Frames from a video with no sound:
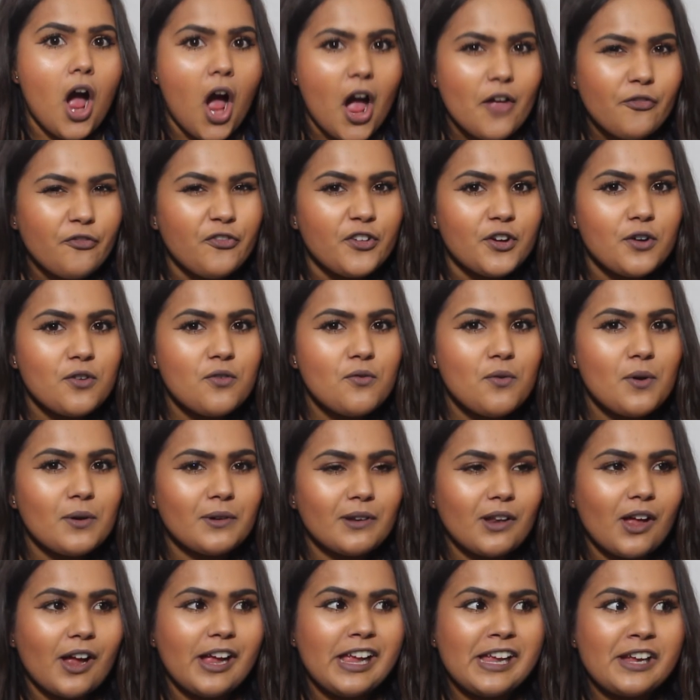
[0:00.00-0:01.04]
I feel
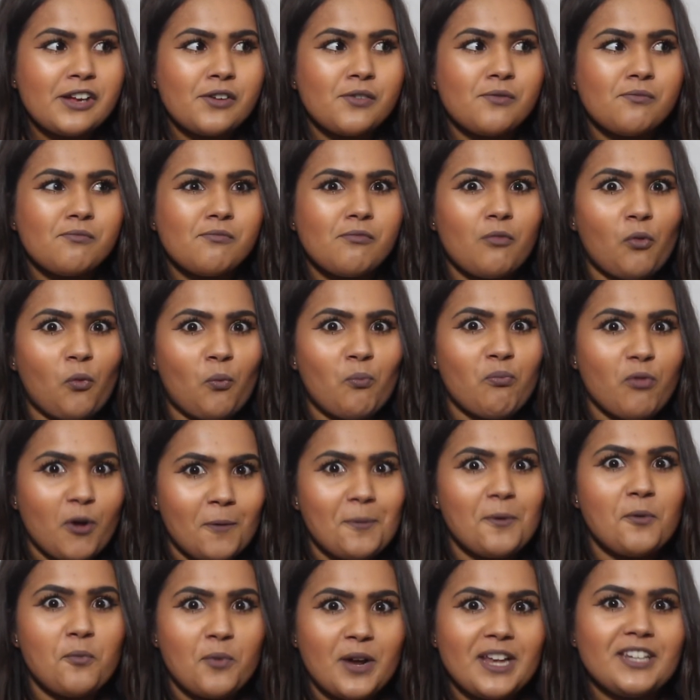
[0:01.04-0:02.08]
like
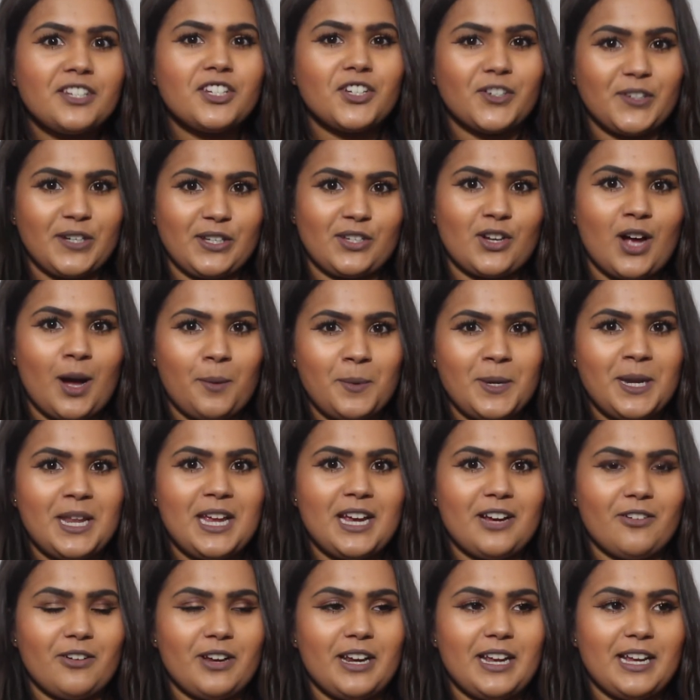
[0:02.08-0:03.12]
proper winter is coming
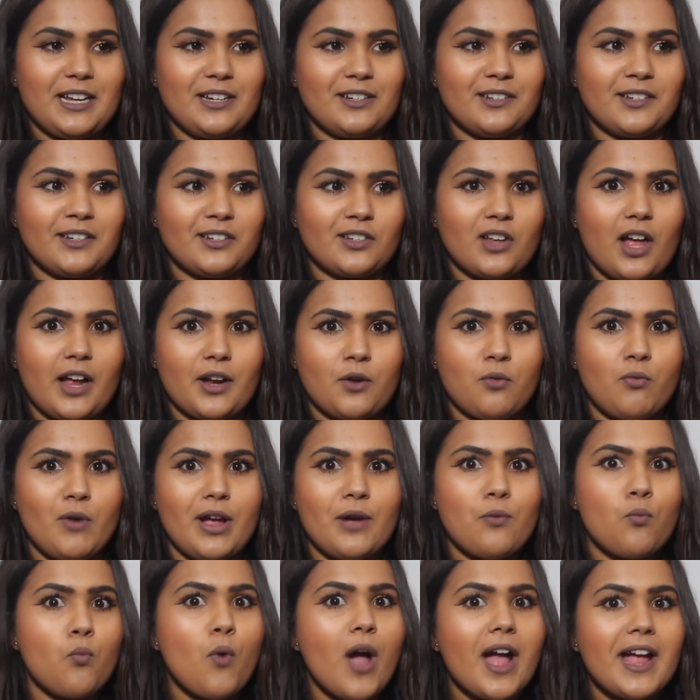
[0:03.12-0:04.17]
here in England, like
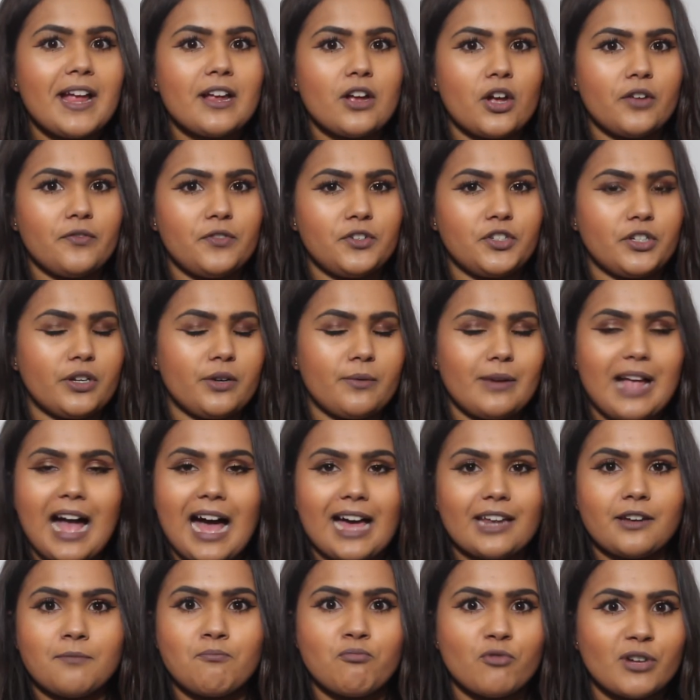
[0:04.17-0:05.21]
we're way overdue. We
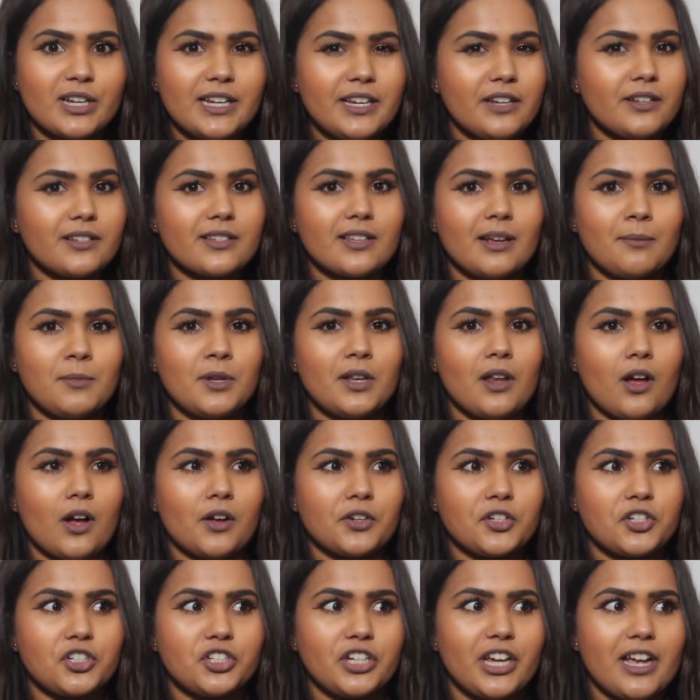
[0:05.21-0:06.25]
had a brilliant summer
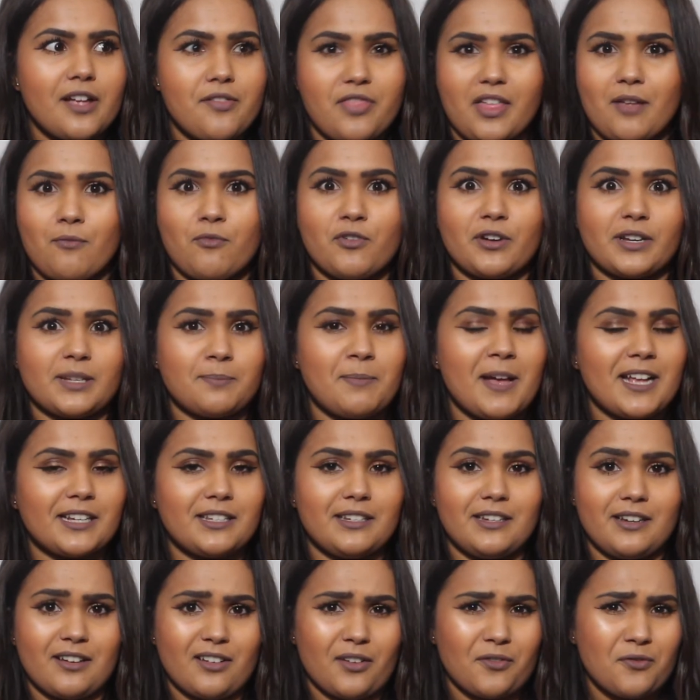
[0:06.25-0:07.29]
last year, I think we're
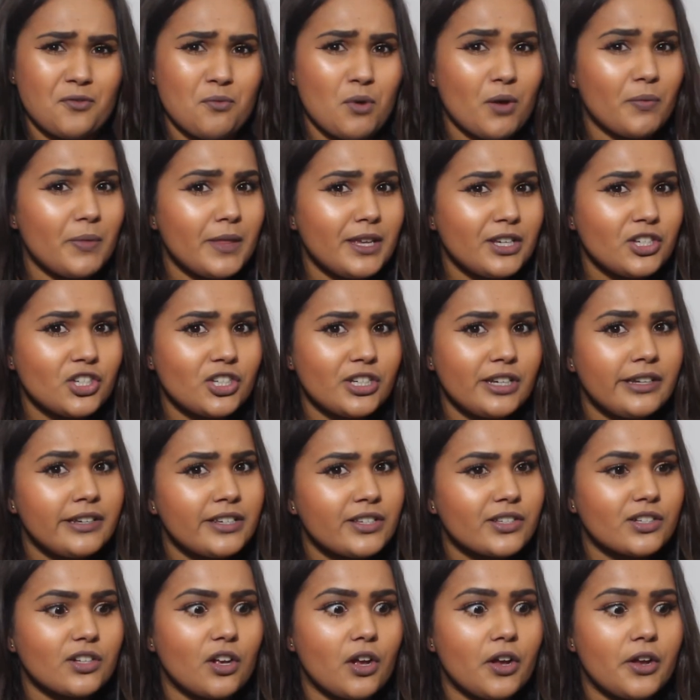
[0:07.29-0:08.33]
expecting another one this year,
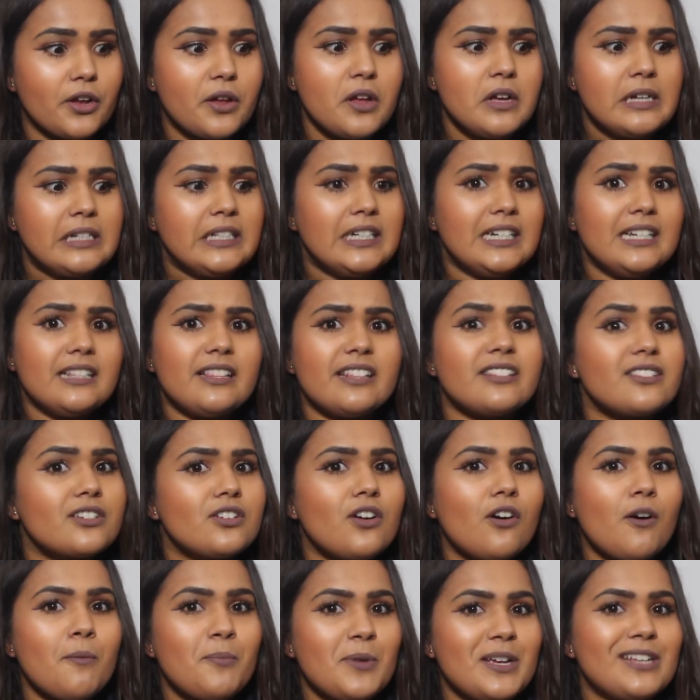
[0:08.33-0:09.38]
so there's
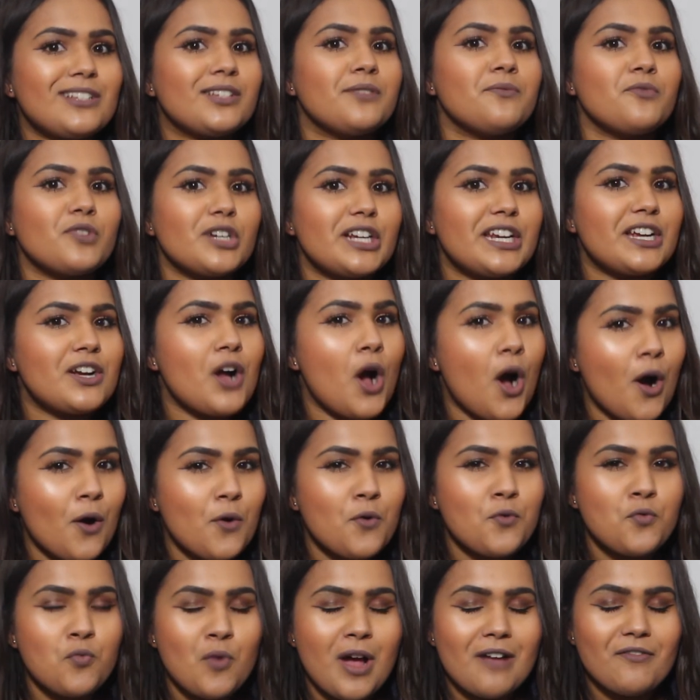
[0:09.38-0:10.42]
gotta be some really
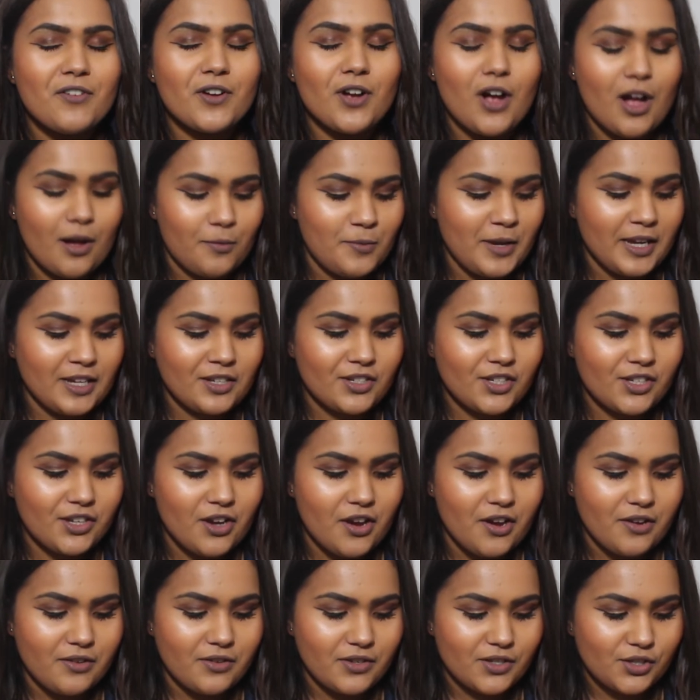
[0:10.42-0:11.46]
cold weather coming
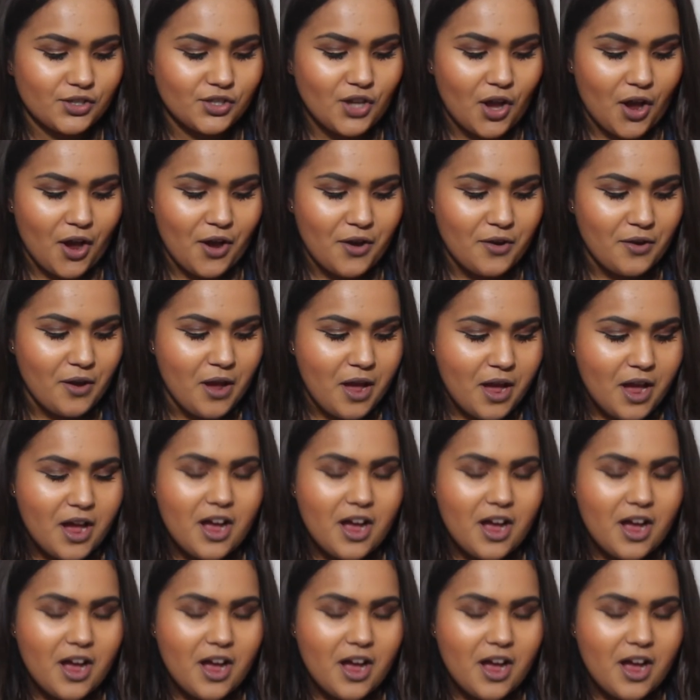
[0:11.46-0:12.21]
soon. So